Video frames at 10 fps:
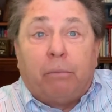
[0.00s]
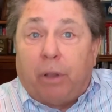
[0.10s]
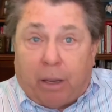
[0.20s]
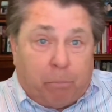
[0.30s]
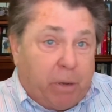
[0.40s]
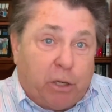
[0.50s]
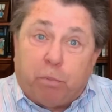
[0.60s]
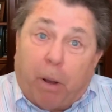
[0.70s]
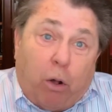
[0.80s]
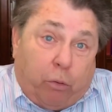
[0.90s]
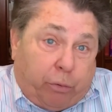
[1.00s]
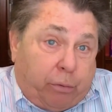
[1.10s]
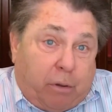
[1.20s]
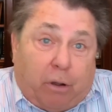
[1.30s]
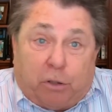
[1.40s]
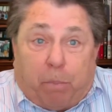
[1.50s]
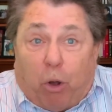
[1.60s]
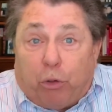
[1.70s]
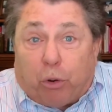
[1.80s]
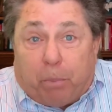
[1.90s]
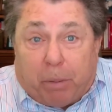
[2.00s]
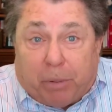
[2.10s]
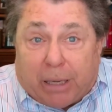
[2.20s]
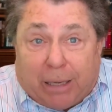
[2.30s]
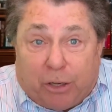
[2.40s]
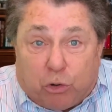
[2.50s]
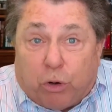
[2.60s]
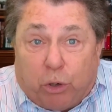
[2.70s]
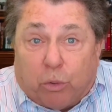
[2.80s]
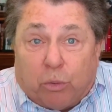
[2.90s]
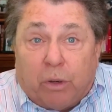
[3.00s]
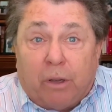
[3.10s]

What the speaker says: It means both, because both are biblically true.